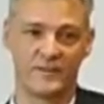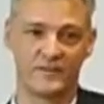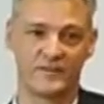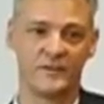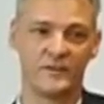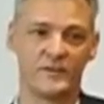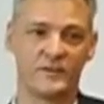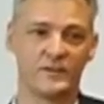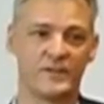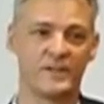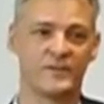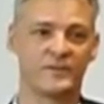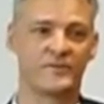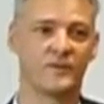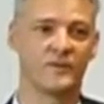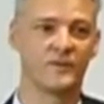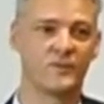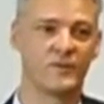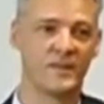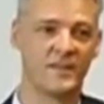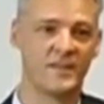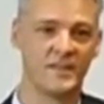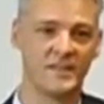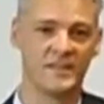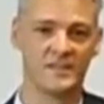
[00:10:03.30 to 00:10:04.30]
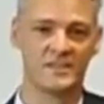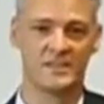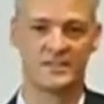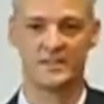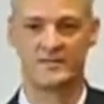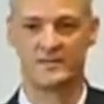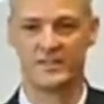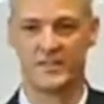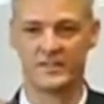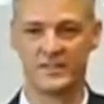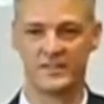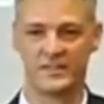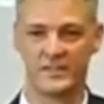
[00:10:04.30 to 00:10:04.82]
a few different ways
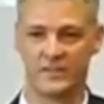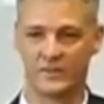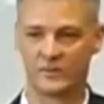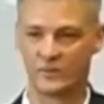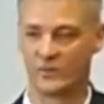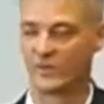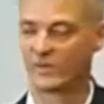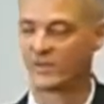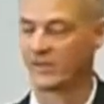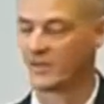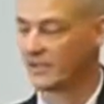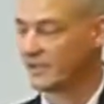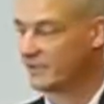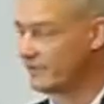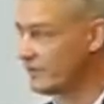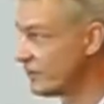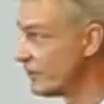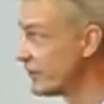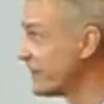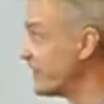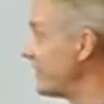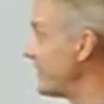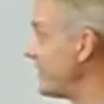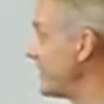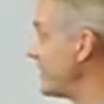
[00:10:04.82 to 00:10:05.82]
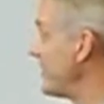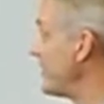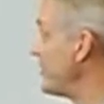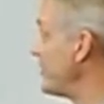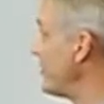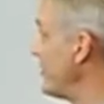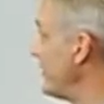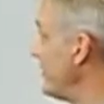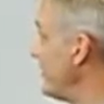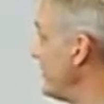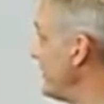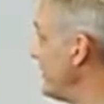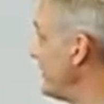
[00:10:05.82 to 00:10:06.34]
depending on what kind of
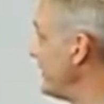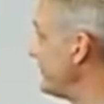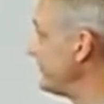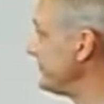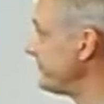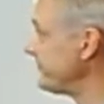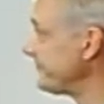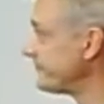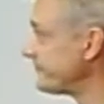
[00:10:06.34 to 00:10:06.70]
organisation you are.